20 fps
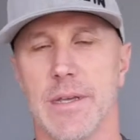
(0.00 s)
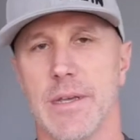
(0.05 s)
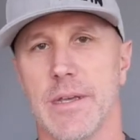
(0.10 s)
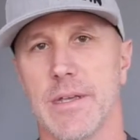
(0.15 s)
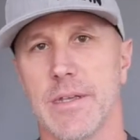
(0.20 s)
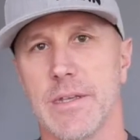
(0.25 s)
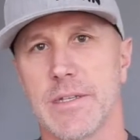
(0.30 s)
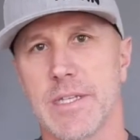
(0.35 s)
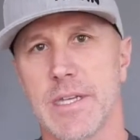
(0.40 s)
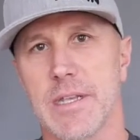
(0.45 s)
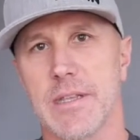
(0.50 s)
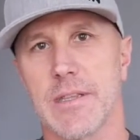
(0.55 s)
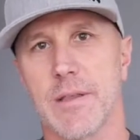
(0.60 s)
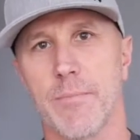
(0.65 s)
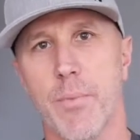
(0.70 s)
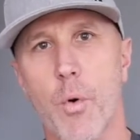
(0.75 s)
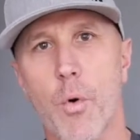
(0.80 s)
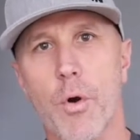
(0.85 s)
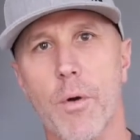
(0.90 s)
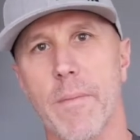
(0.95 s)
You see, the
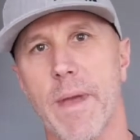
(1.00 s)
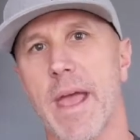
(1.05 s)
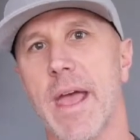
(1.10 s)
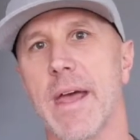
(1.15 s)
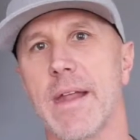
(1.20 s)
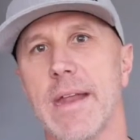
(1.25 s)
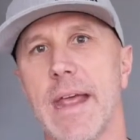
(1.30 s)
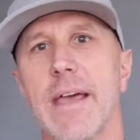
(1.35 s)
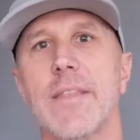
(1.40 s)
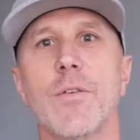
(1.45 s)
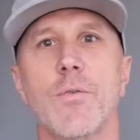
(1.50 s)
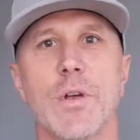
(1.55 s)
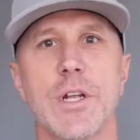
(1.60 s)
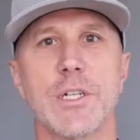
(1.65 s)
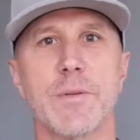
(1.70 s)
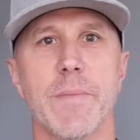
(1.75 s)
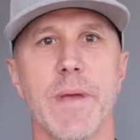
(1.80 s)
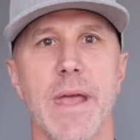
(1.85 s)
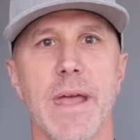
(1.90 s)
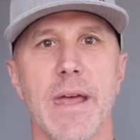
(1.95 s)
poor man and the
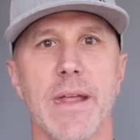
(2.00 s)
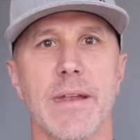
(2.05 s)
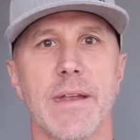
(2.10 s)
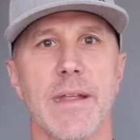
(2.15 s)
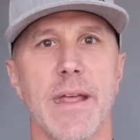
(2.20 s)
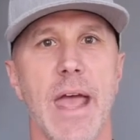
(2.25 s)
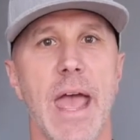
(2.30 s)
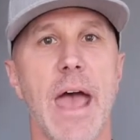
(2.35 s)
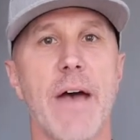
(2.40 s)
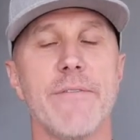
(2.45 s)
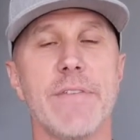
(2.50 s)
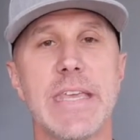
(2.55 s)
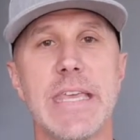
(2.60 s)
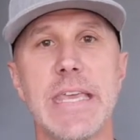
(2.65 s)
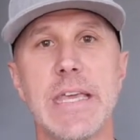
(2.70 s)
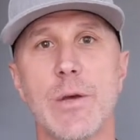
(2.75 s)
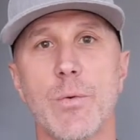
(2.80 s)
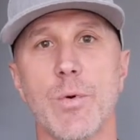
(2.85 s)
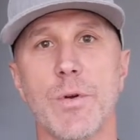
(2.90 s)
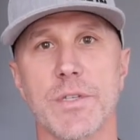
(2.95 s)
rich man have
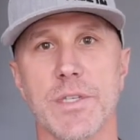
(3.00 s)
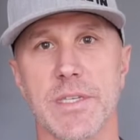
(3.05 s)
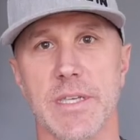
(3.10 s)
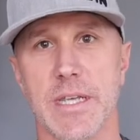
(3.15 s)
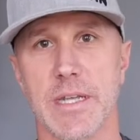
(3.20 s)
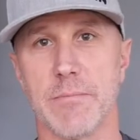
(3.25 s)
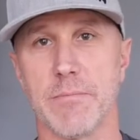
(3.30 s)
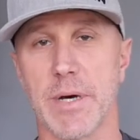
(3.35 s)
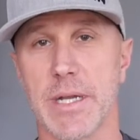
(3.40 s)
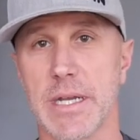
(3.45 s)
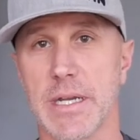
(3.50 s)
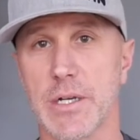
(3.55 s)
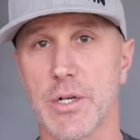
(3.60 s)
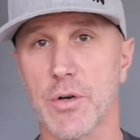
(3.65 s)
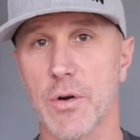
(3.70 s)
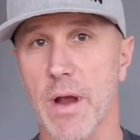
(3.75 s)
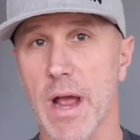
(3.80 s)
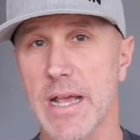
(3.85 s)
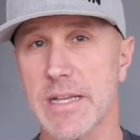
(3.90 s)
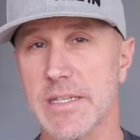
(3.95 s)
equal sin, but in
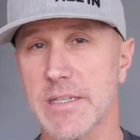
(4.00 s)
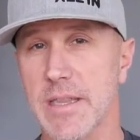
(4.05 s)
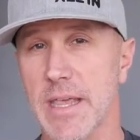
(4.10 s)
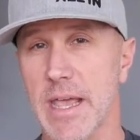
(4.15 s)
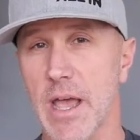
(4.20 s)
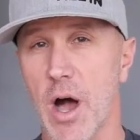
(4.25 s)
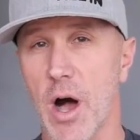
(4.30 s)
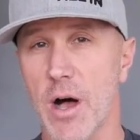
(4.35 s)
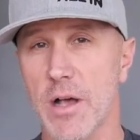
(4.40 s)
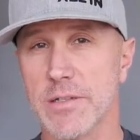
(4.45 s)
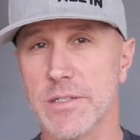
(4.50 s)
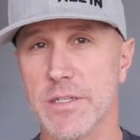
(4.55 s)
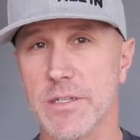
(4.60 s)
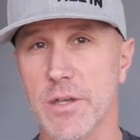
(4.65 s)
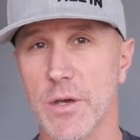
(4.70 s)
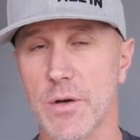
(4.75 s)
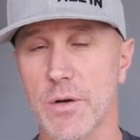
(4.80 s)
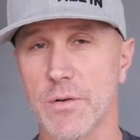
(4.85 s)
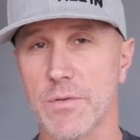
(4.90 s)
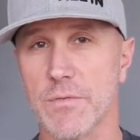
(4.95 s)
Christ they
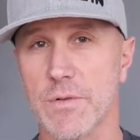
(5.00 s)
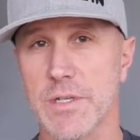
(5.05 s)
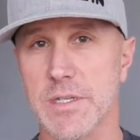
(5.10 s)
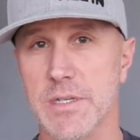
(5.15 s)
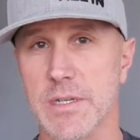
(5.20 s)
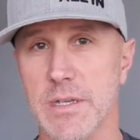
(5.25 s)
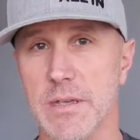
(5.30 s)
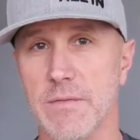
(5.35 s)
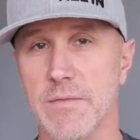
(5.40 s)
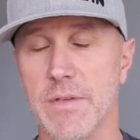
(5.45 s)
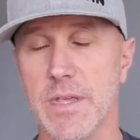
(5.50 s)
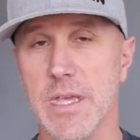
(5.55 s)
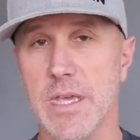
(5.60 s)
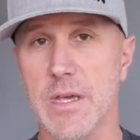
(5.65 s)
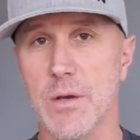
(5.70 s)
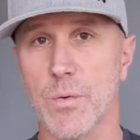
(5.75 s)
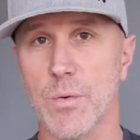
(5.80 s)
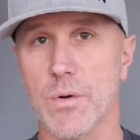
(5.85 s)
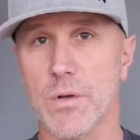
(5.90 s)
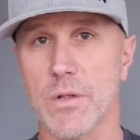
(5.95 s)
also receive
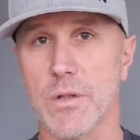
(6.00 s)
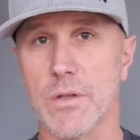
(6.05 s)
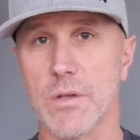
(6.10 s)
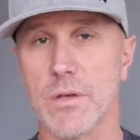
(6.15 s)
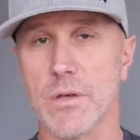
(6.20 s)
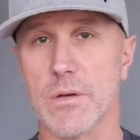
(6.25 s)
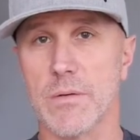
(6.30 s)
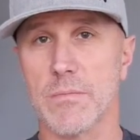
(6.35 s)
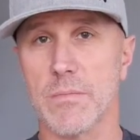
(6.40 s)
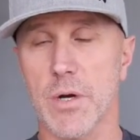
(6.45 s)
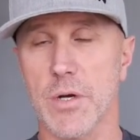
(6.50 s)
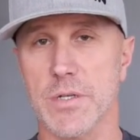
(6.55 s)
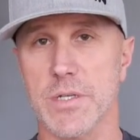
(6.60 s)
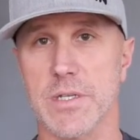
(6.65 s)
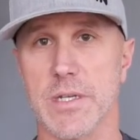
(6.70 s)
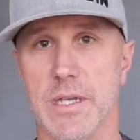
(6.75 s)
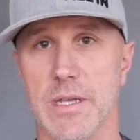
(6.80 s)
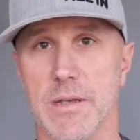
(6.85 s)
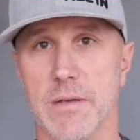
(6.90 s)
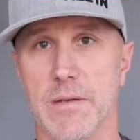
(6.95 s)
equal
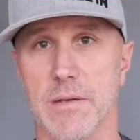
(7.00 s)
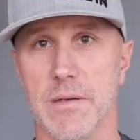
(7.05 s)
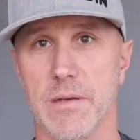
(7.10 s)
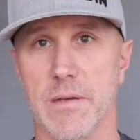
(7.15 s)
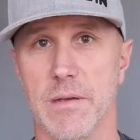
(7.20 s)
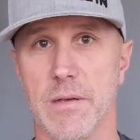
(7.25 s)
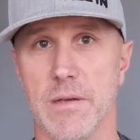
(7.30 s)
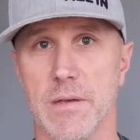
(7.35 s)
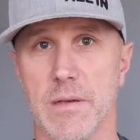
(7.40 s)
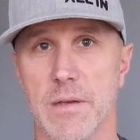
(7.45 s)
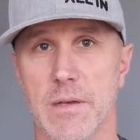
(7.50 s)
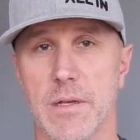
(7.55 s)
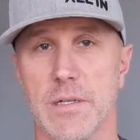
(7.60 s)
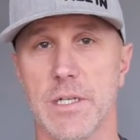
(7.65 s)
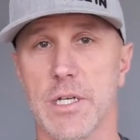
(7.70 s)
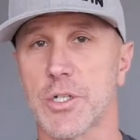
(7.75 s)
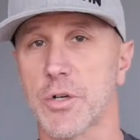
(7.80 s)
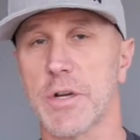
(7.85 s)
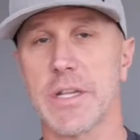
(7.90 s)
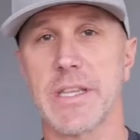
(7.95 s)
mercy.
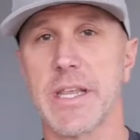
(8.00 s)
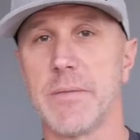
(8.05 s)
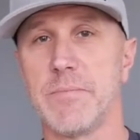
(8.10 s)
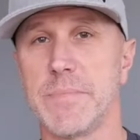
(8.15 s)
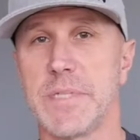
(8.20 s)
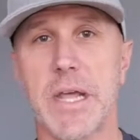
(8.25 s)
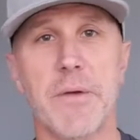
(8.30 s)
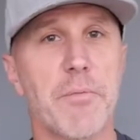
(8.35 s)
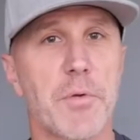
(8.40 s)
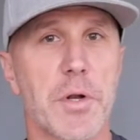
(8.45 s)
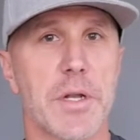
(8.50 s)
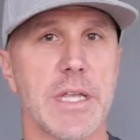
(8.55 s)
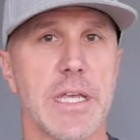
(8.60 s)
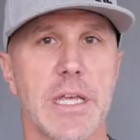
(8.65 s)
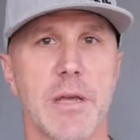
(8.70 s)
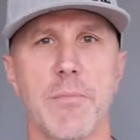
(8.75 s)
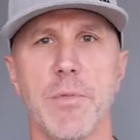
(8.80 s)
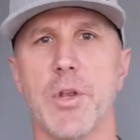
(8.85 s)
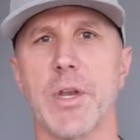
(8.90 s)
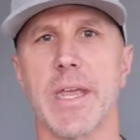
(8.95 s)
To treat them differently
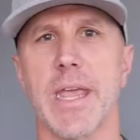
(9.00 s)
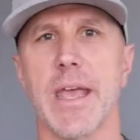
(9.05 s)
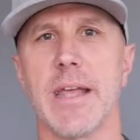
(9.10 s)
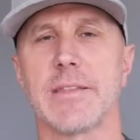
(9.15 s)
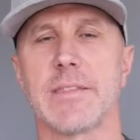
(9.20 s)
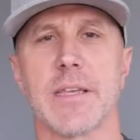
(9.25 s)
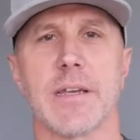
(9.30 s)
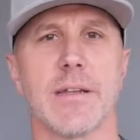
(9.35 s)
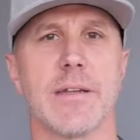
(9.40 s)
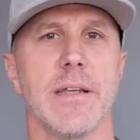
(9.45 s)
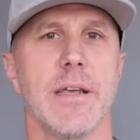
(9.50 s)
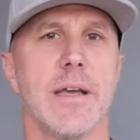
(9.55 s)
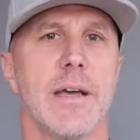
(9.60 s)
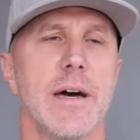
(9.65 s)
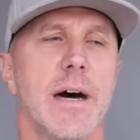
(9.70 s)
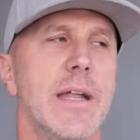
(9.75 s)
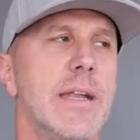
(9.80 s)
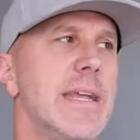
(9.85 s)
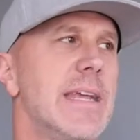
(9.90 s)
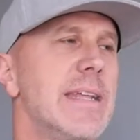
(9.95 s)
communicates an
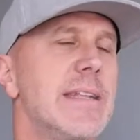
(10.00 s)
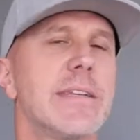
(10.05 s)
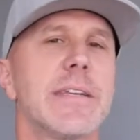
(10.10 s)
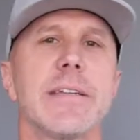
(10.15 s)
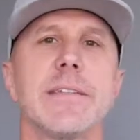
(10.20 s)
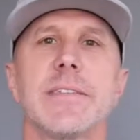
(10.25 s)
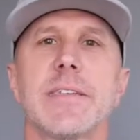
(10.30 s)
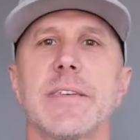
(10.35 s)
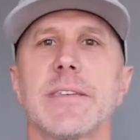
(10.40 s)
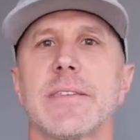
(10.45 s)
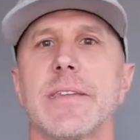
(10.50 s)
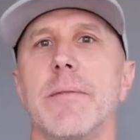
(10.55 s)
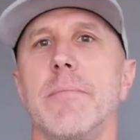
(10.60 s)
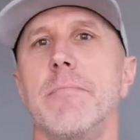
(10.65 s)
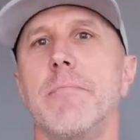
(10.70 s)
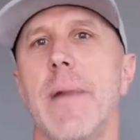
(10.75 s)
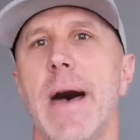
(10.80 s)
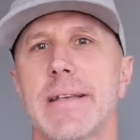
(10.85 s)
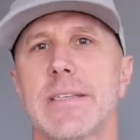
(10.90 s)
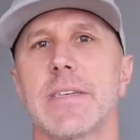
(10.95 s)
inconsistent
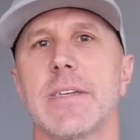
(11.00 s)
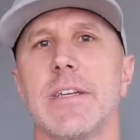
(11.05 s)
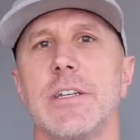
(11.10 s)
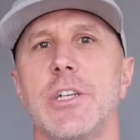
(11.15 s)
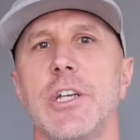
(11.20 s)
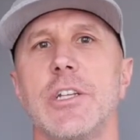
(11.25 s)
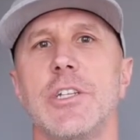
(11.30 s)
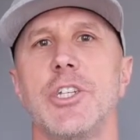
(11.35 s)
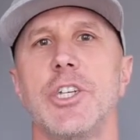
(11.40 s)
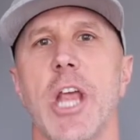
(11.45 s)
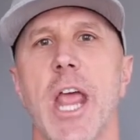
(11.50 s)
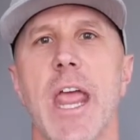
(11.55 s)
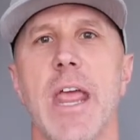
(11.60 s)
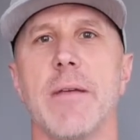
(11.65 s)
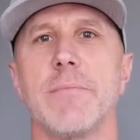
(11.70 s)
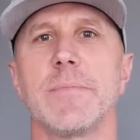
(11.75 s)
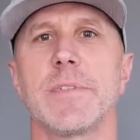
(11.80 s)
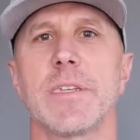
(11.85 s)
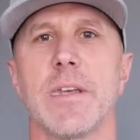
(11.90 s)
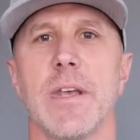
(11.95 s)
message, and
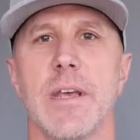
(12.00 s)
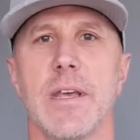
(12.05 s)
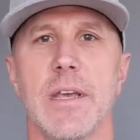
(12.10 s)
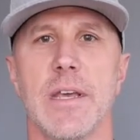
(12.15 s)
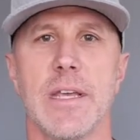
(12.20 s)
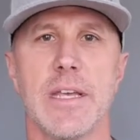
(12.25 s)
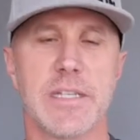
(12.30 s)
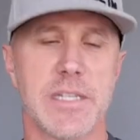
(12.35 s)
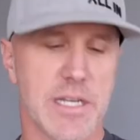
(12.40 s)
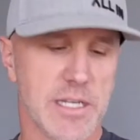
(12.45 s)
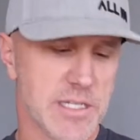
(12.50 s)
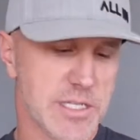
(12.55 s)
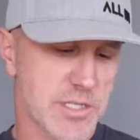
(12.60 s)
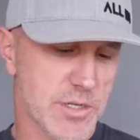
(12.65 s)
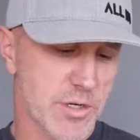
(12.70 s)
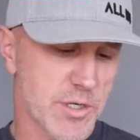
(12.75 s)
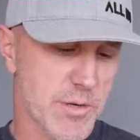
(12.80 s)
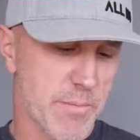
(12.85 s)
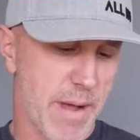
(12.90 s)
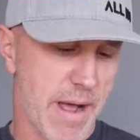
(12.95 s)
James is
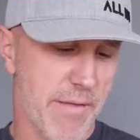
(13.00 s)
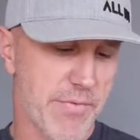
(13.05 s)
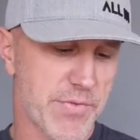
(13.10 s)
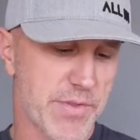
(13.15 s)
concerned about